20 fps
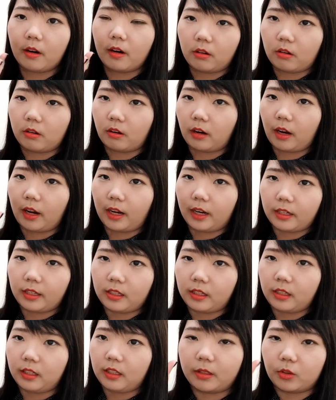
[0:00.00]
or
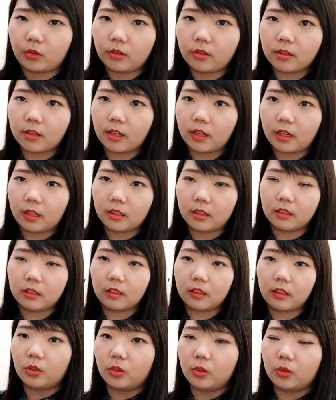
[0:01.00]
any material
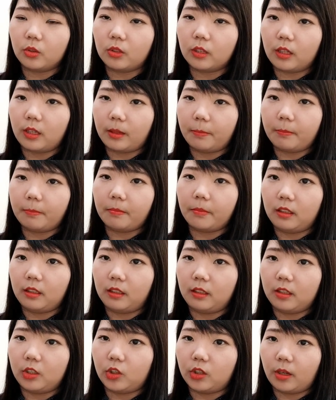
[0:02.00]
to keep
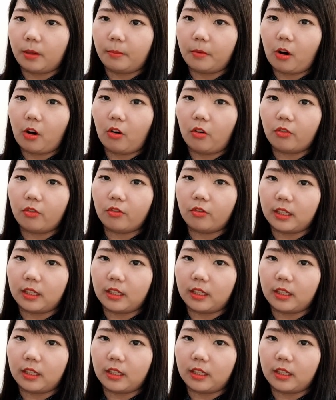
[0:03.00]
the shape of